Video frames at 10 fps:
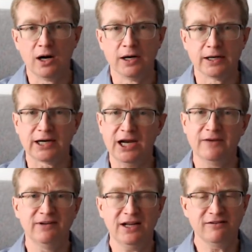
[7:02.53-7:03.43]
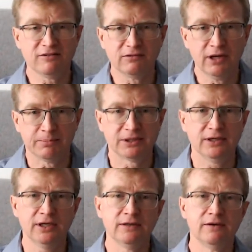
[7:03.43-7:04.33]
kind of an
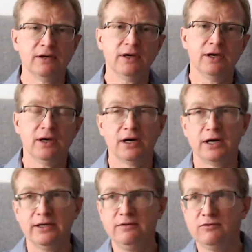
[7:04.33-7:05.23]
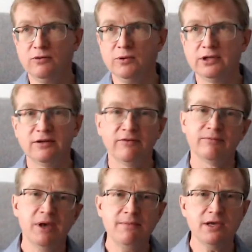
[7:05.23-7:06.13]
unscripted, intuitive,
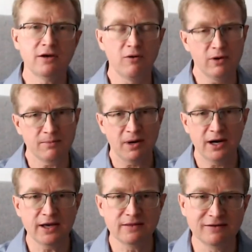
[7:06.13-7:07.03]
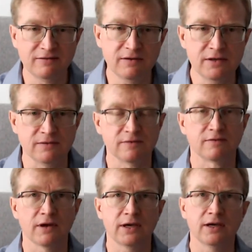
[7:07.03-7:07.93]
maybe going behind the scenes
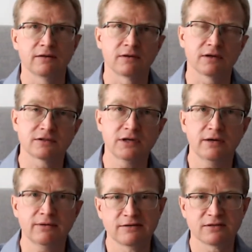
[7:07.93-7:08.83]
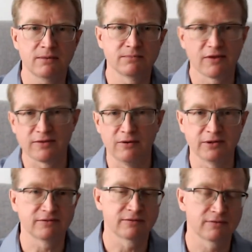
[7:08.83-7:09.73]
and sharing some
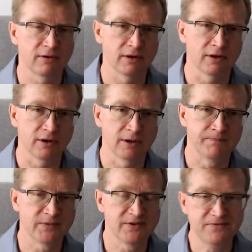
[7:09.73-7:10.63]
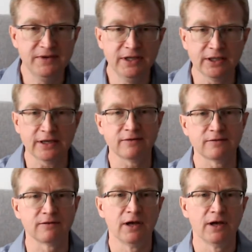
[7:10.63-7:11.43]
thoughts, feelings,